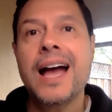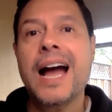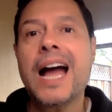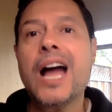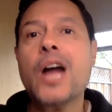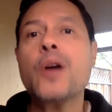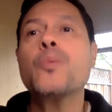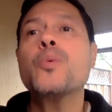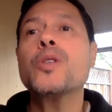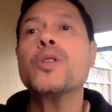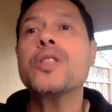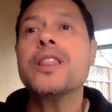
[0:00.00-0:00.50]

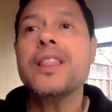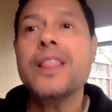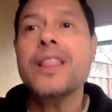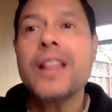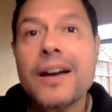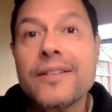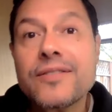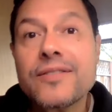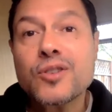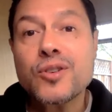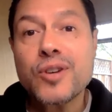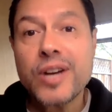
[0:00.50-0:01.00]
I would
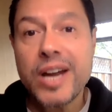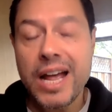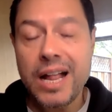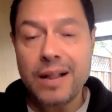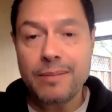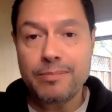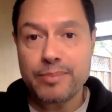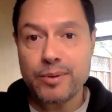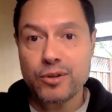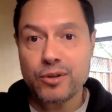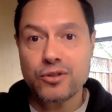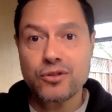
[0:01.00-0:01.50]
love to
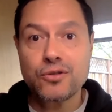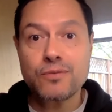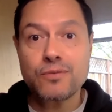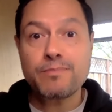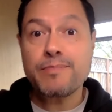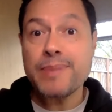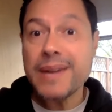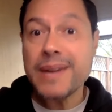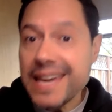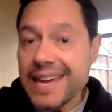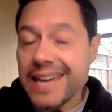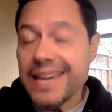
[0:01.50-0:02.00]
help you to
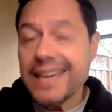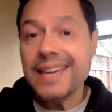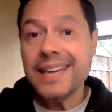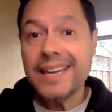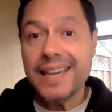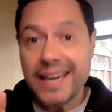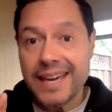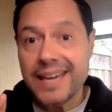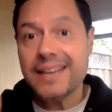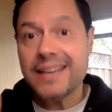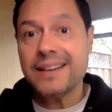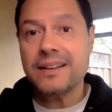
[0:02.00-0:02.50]
be
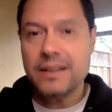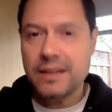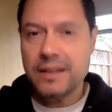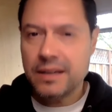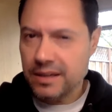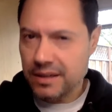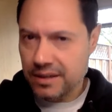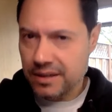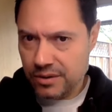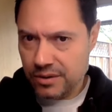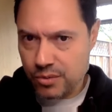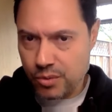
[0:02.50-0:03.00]
in
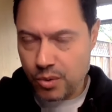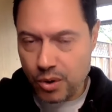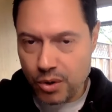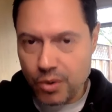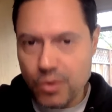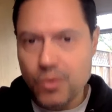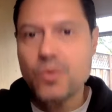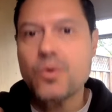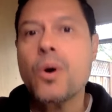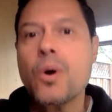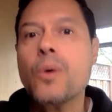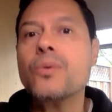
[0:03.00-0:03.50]
quote
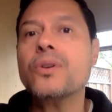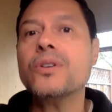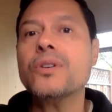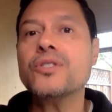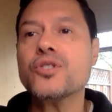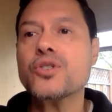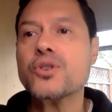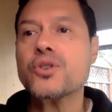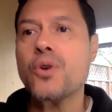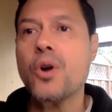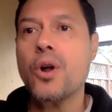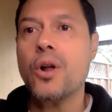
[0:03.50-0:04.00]
unquote
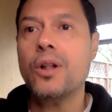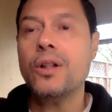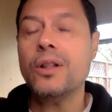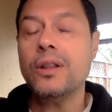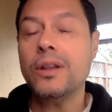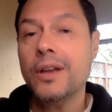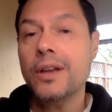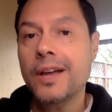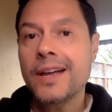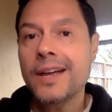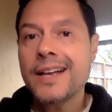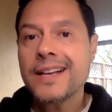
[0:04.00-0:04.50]

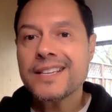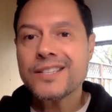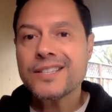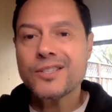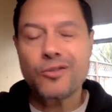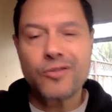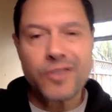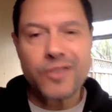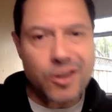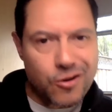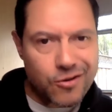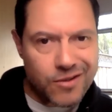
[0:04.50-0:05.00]
control
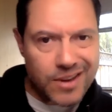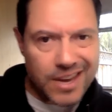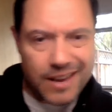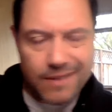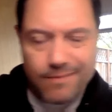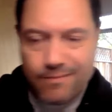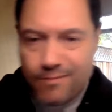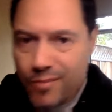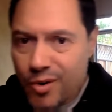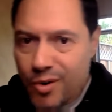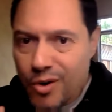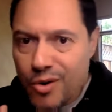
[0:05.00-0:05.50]
so that you
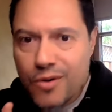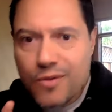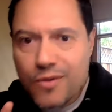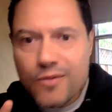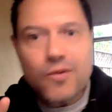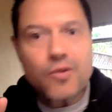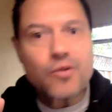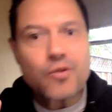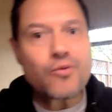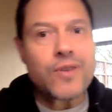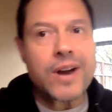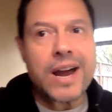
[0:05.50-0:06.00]
can
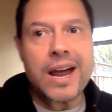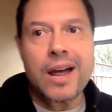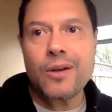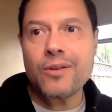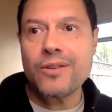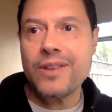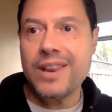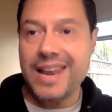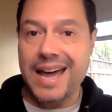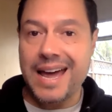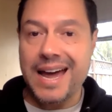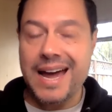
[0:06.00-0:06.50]
move
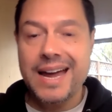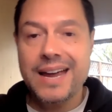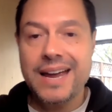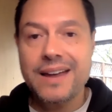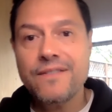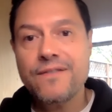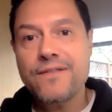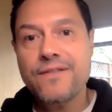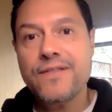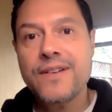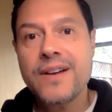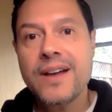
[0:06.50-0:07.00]
around
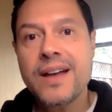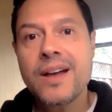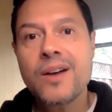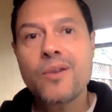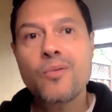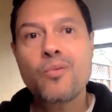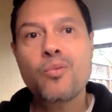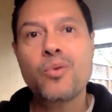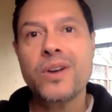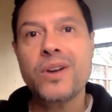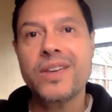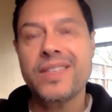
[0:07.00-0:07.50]
life
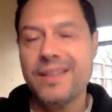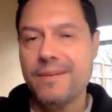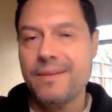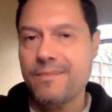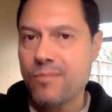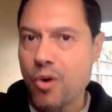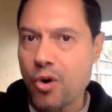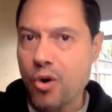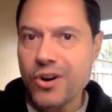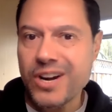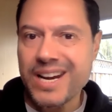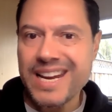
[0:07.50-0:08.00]
with
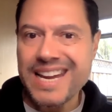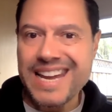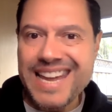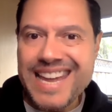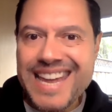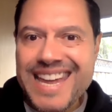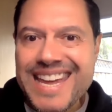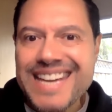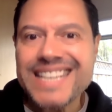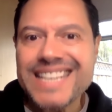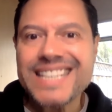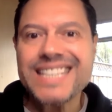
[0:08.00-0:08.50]
more
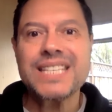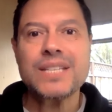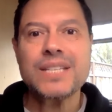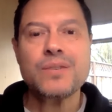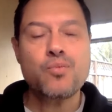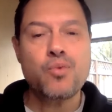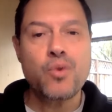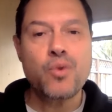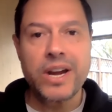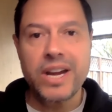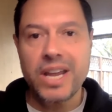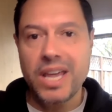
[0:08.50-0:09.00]
ease
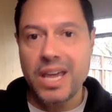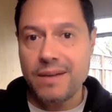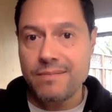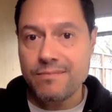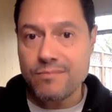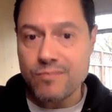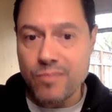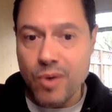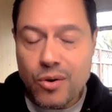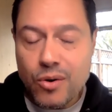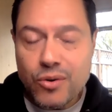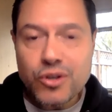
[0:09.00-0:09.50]
when
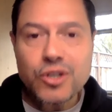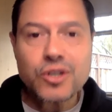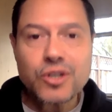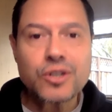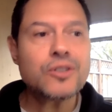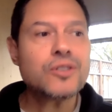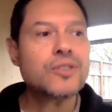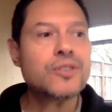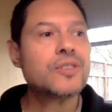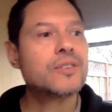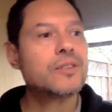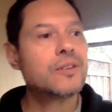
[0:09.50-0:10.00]

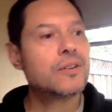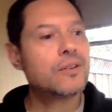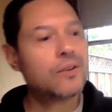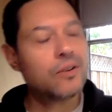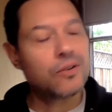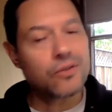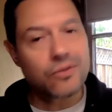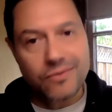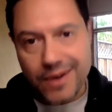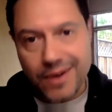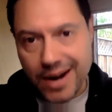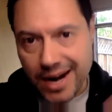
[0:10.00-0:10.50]
emotions
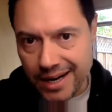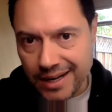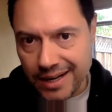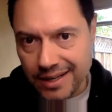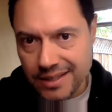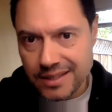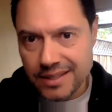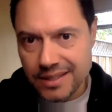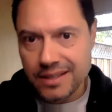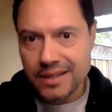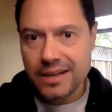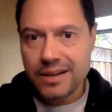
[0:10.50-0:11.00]

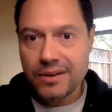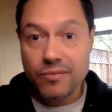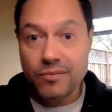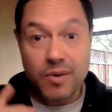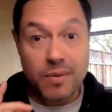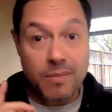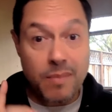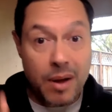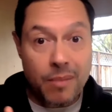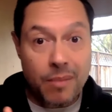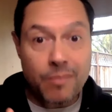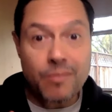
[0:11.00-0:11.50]
arise.
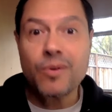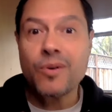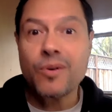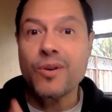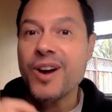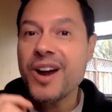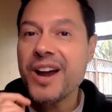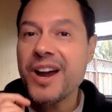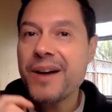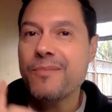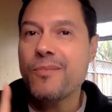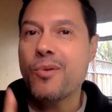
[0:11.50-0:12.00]
Remember,
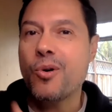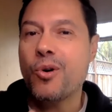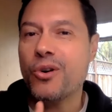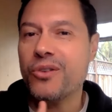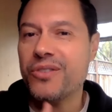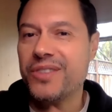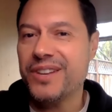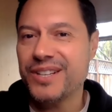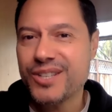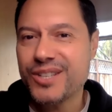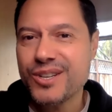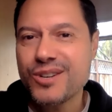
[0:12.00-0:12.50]

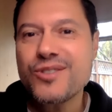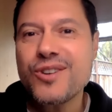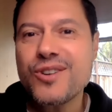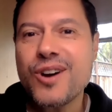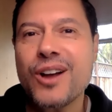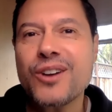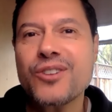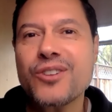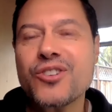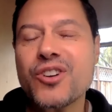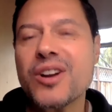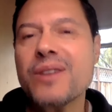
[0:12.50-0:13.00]
more than
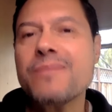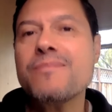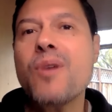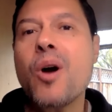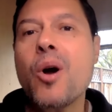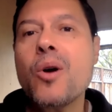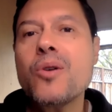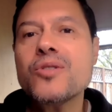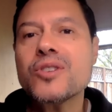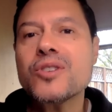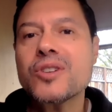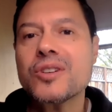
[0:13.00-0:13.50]
200
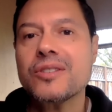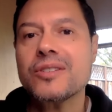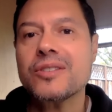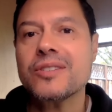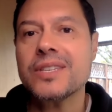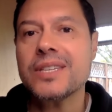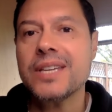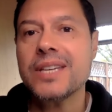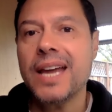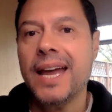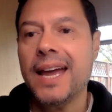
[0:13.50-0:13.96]
emotions.